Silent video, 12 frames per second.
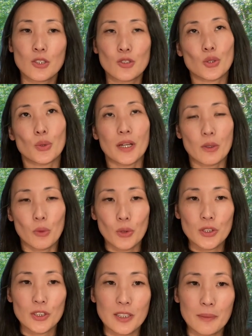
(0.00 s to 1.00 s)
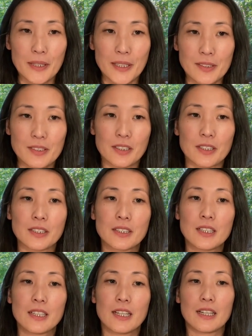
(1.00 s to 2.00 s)
So I ordered the pizza
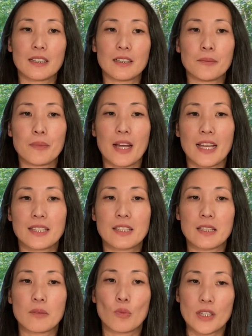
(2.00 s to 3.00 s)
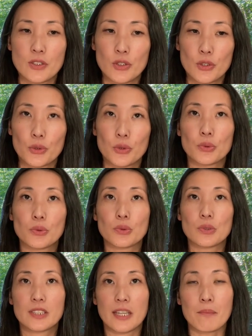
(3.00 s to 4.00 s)
and then went to
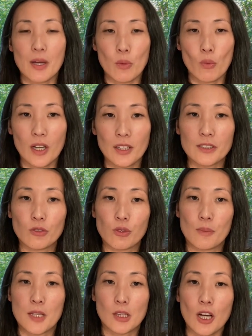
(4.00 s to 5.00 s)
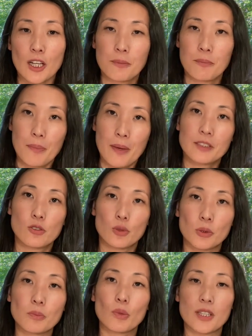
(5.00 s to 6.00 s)
get my wallet from the locked
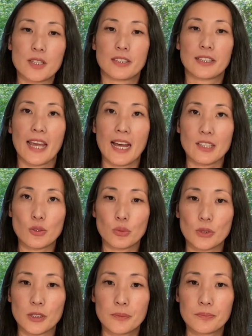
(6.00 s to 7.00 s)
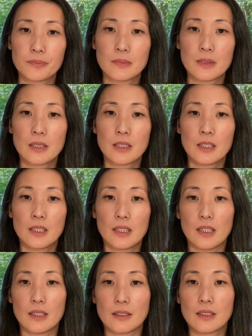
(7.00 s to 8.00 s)
bedroom where the cats were
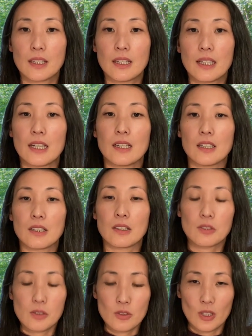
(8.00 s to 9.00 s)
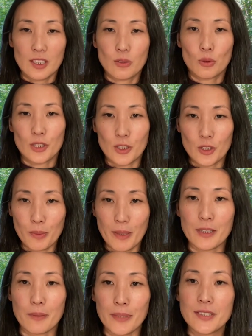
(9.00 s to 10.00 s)
in order to pay
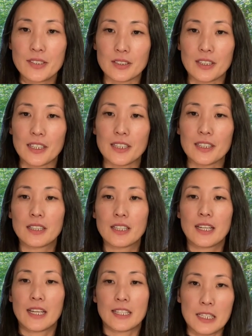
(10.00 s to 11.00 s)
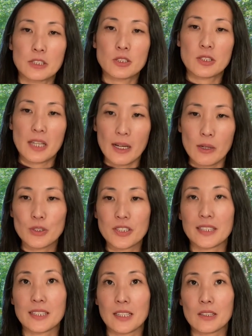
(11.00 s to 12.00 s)
the pizza guy. And as I was
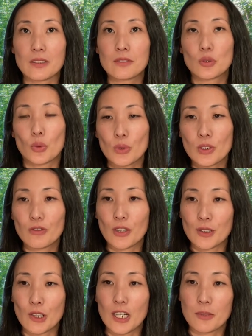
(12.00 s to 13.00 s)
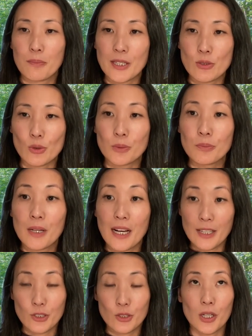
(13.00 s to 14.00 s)
at the door of our locked bedroom,
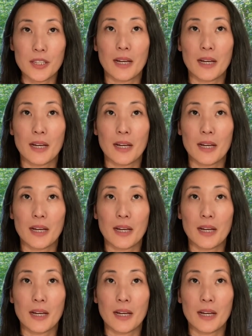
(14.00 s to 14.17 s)
I saw